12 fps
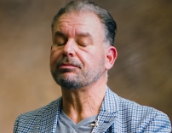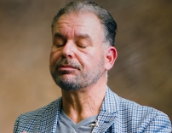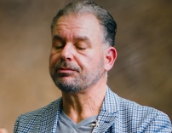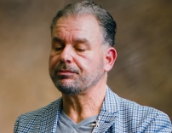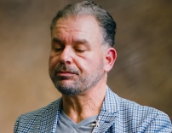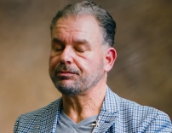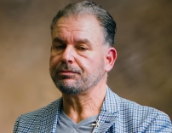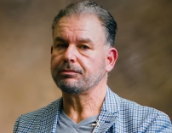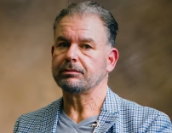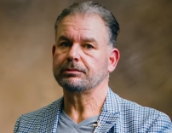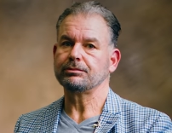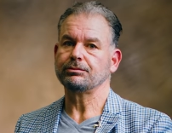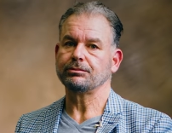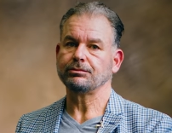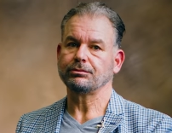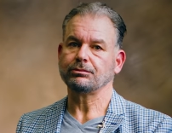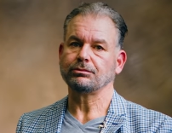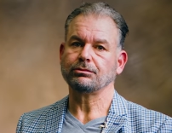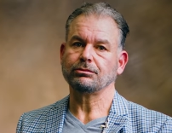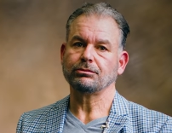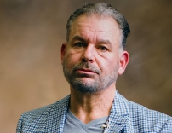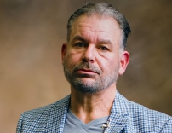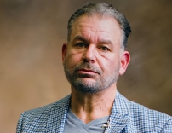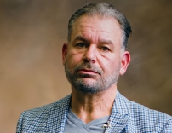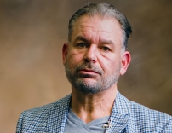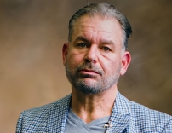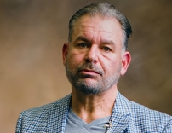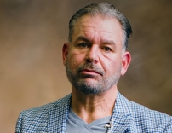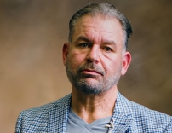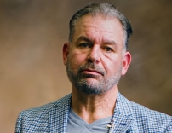No one is speaking in this clip.